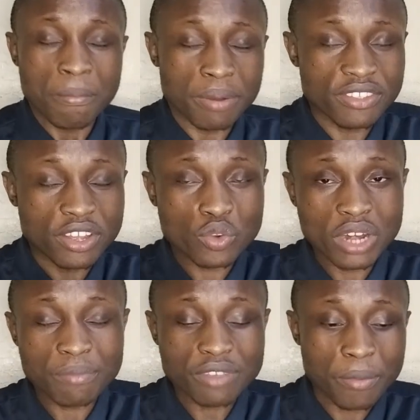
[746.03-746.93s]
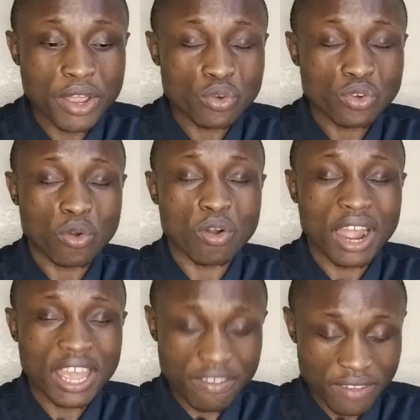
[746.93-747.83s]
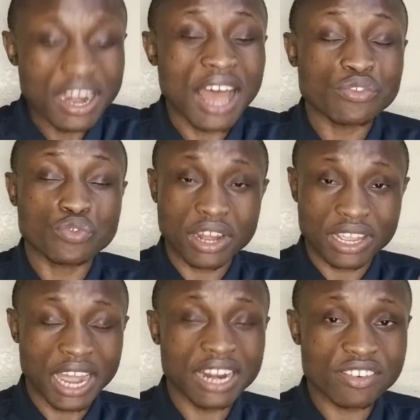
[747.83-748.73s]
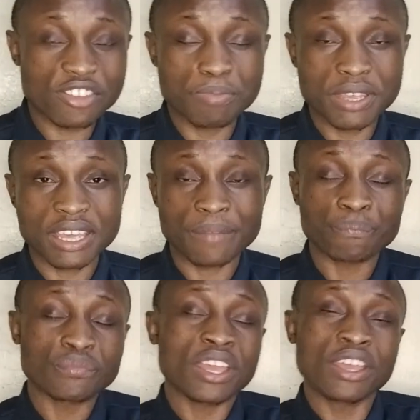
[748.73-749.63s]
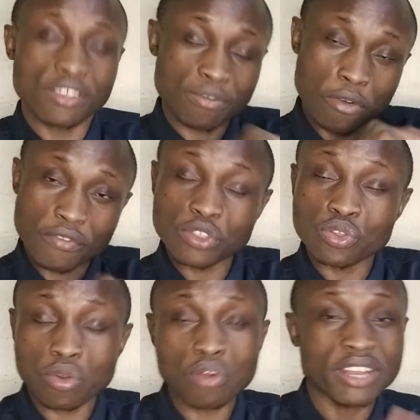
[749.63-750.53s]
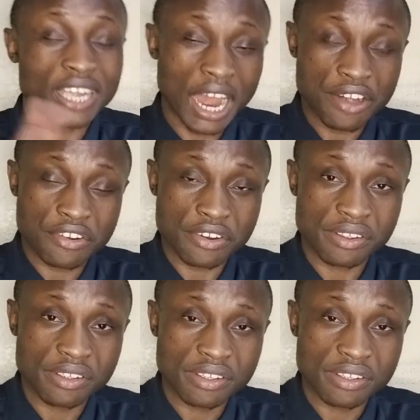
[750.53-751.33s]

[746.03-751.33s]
President William Samuel Ruto, even as you are currently speaking, he's moving throughout the country